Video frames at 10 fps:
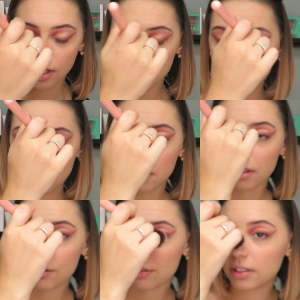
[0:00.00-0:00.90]
Just in the
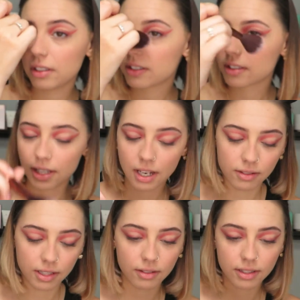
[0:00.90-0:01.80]
middle so it looks like
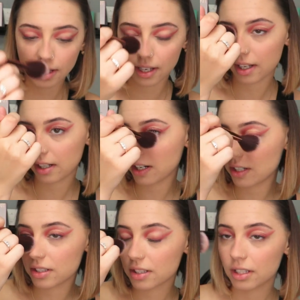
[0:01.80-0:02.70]
I was outside and
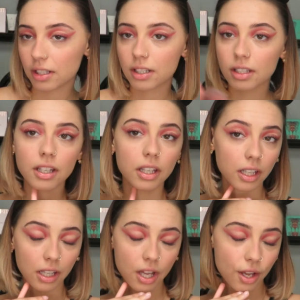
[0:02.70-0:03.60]
I just look,
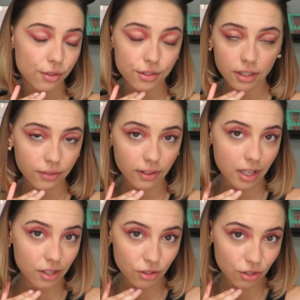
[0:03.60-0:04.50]
oh, so
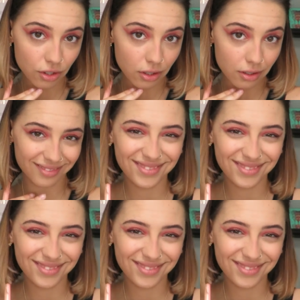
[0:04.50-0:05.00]
flushed.